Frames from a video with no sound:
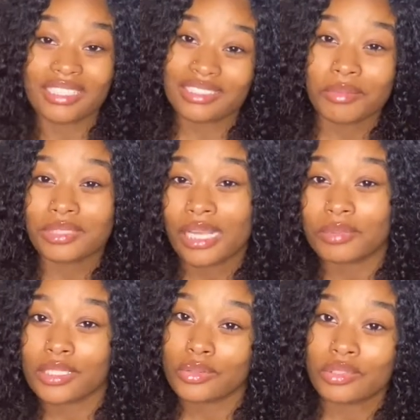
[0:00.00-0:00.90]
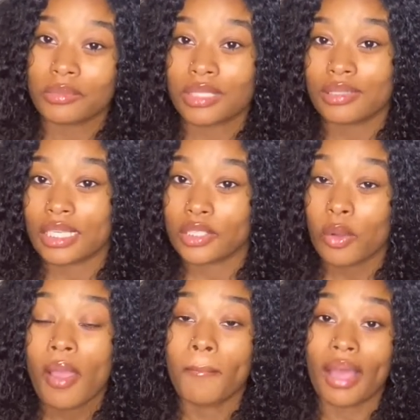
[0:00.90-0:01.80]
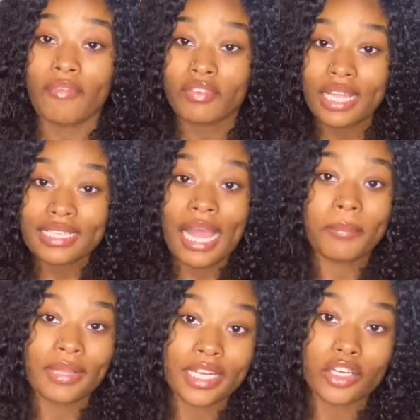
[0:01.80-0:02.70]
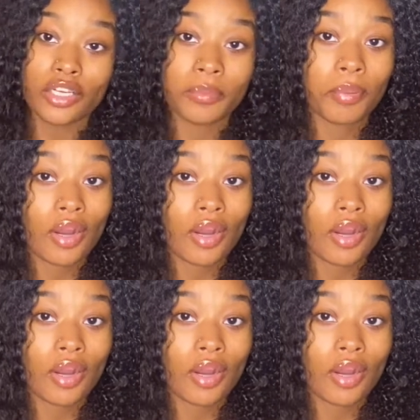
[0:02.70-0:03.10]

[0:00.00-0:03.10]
Sometimes I do, sometimes I don't. But I feel like that played a good part.